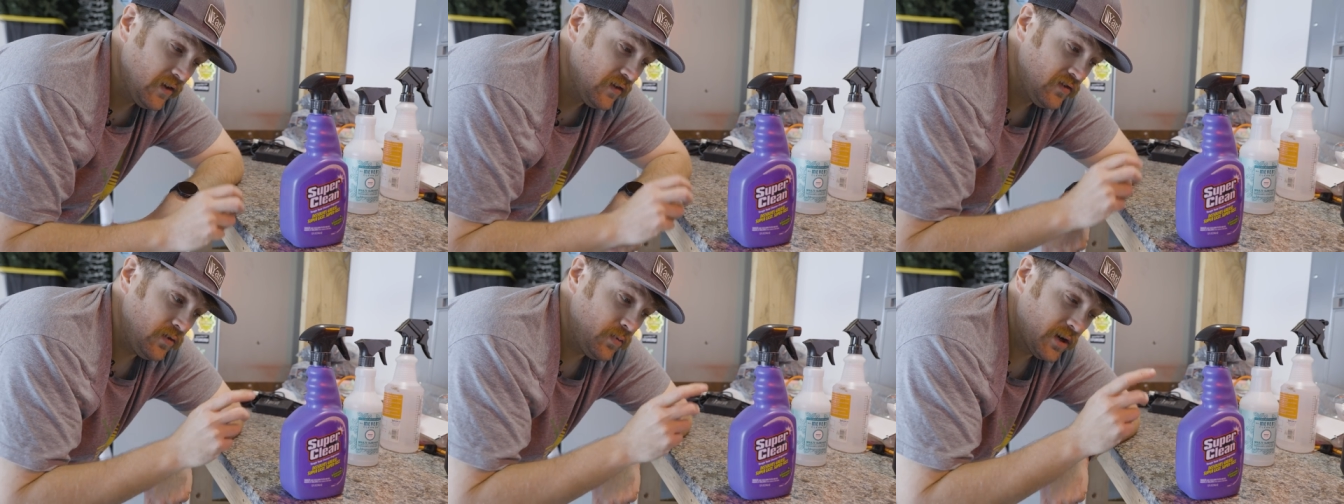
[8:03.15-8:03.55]

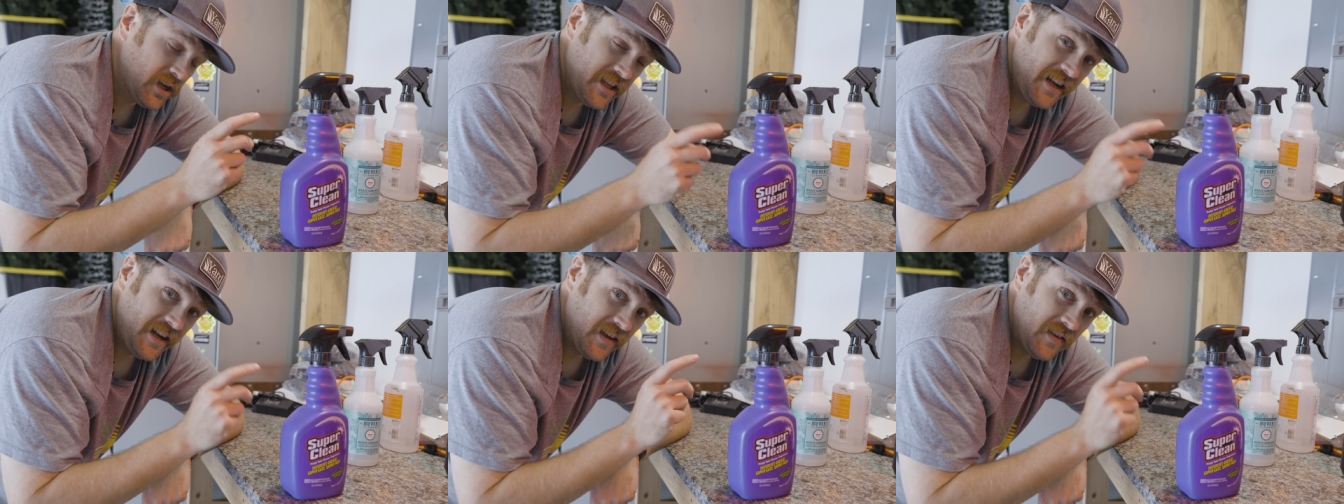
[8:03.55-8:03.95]
super
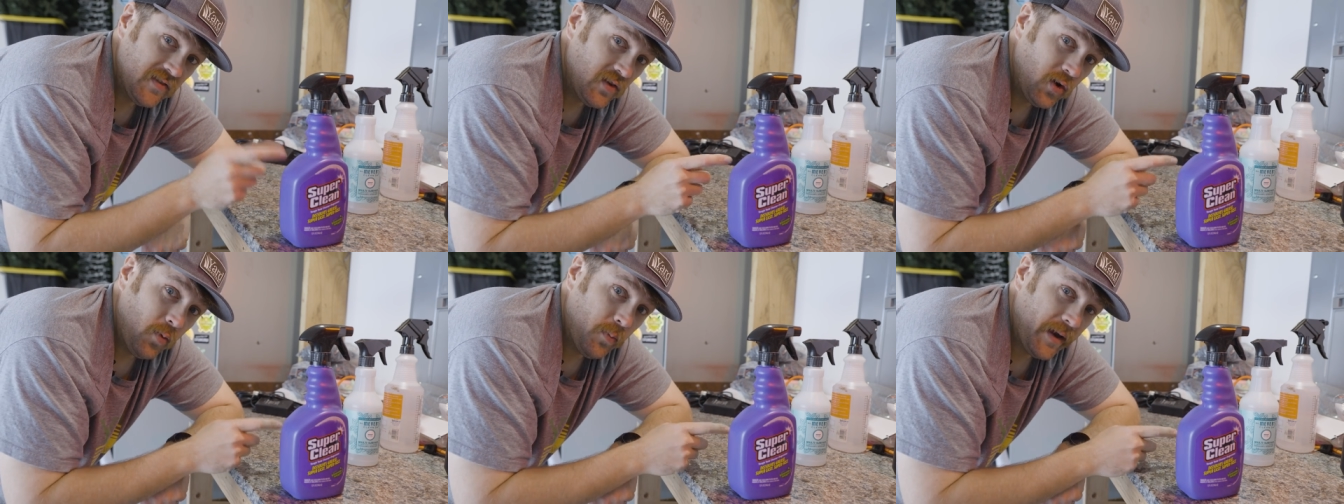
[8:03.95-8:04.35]
clean is
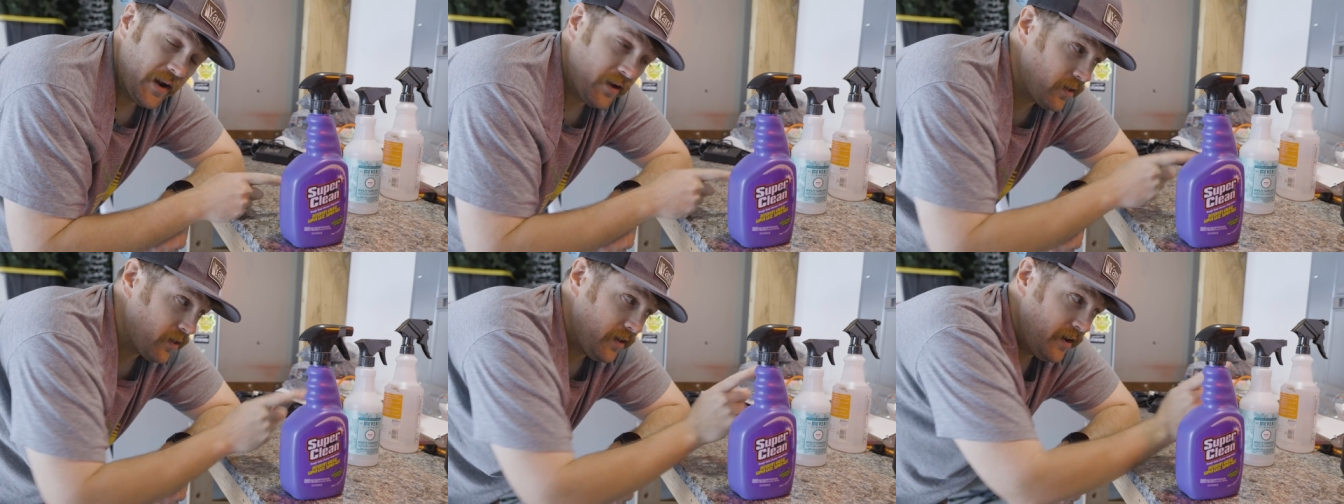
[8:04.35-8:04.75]
no
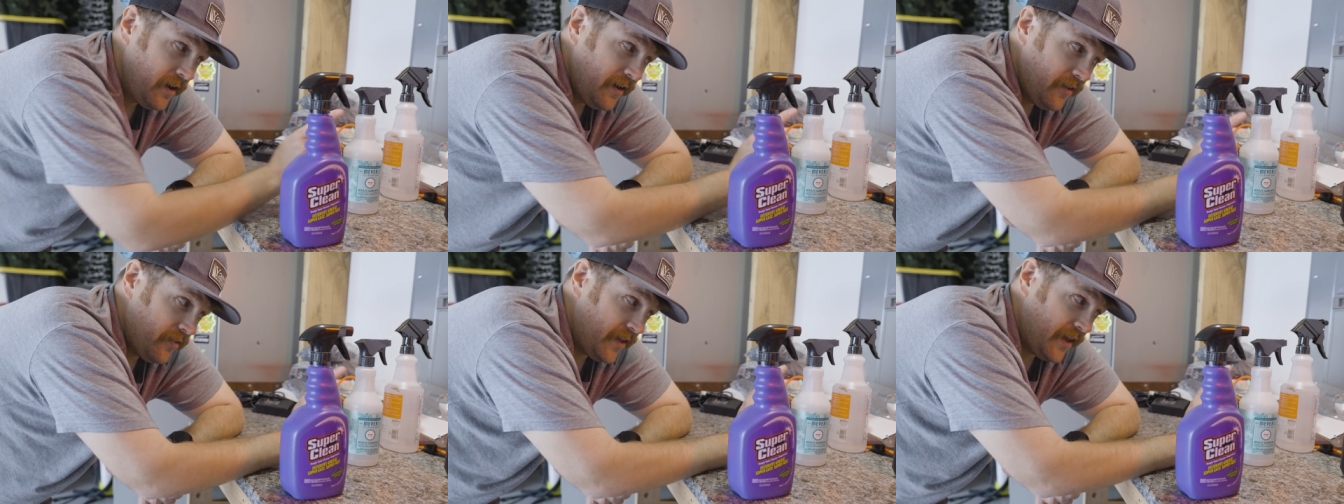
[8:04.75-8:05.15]
better
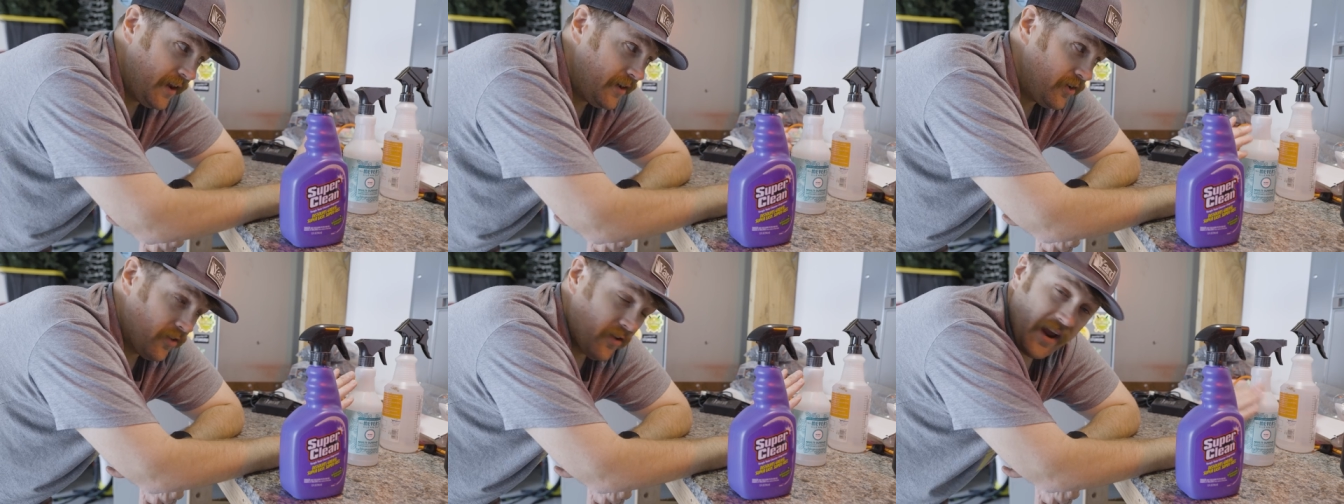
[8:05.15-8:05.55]

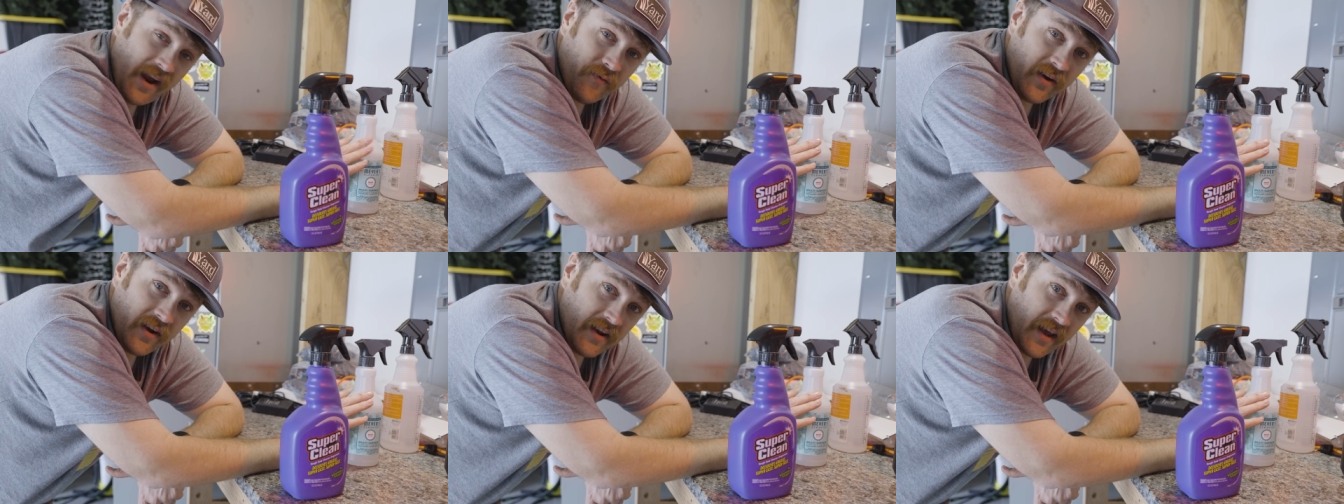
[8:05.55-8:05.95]
than your
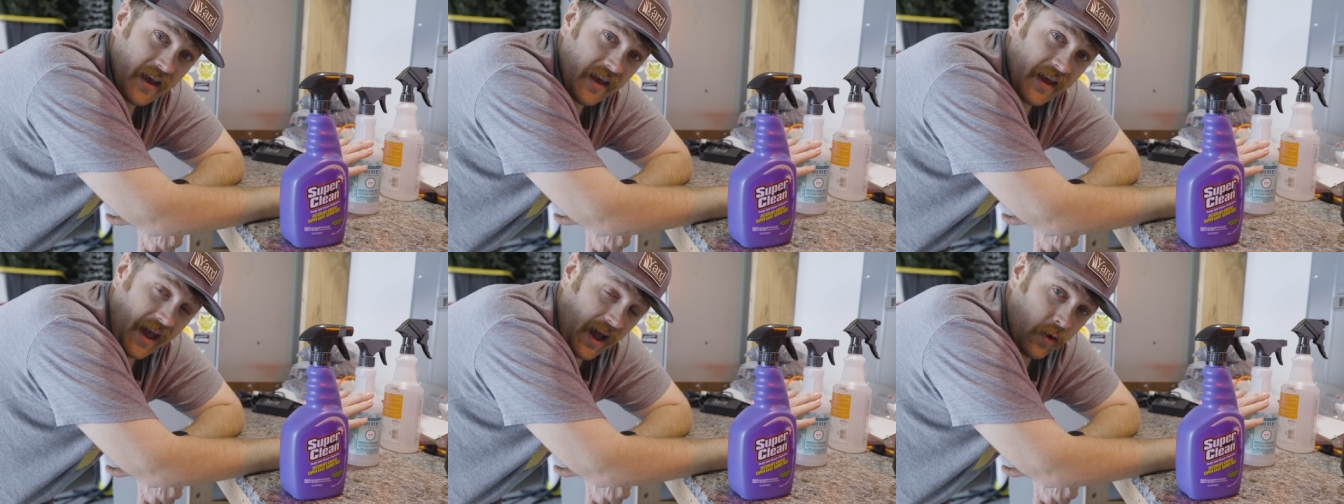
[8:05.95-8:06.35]

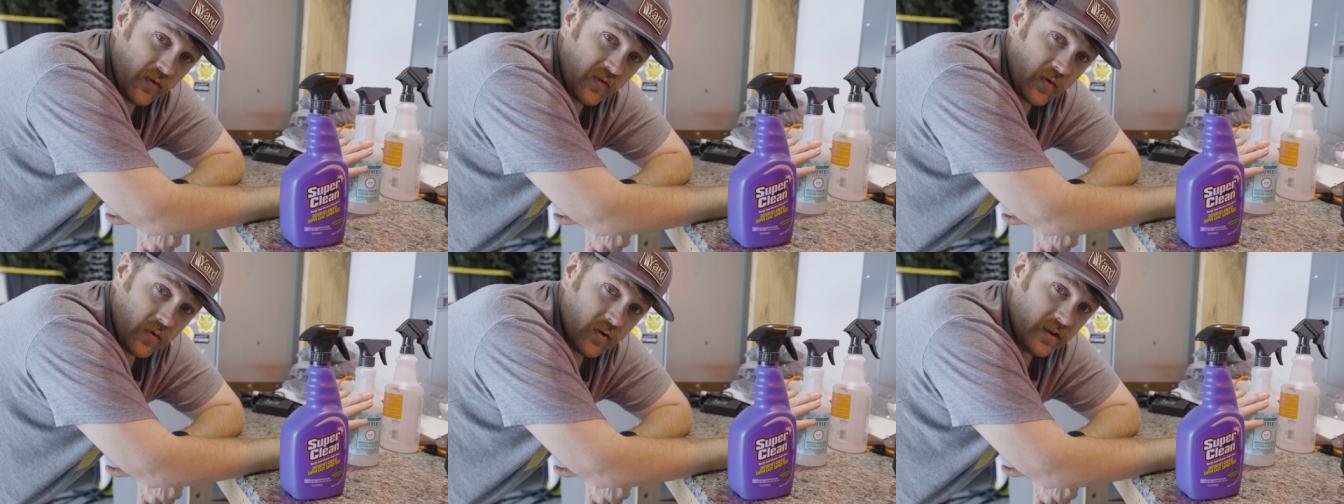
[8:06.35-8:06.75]
everyday
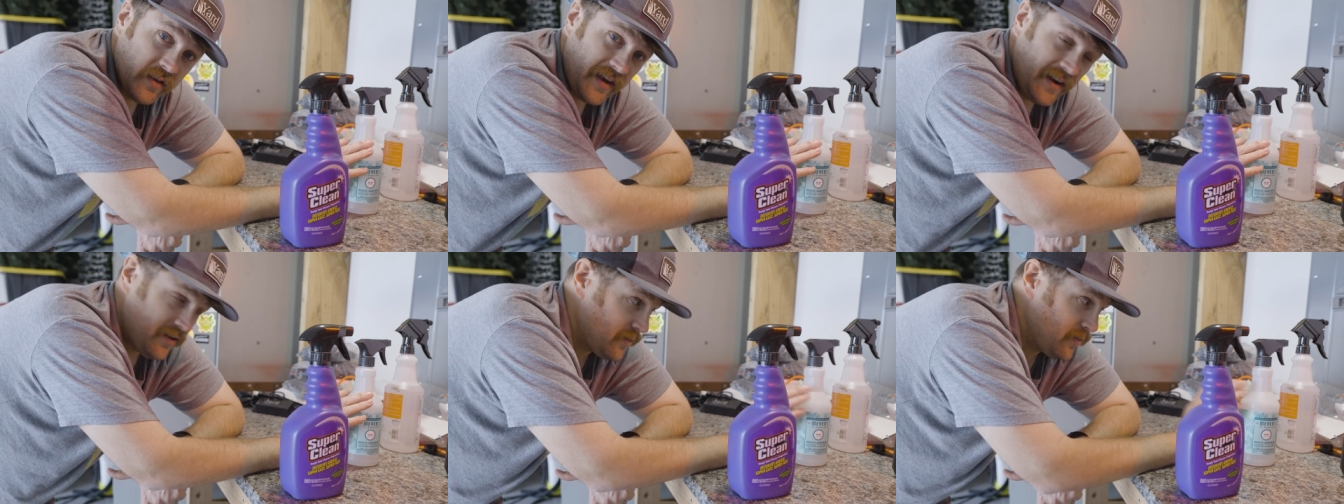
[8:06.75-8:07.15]
household
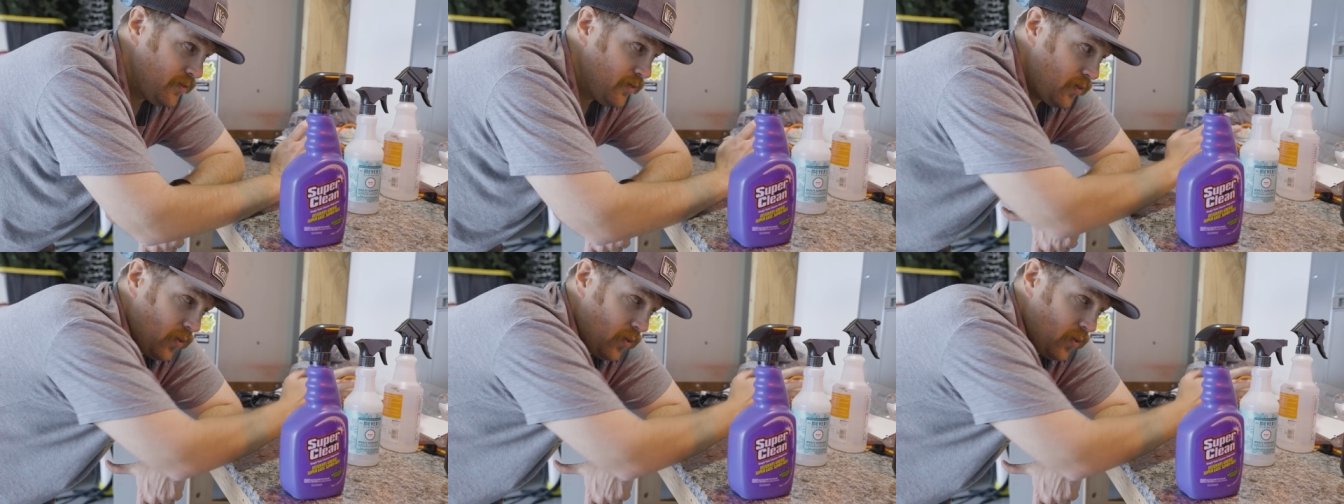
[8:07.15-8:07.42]
cleaner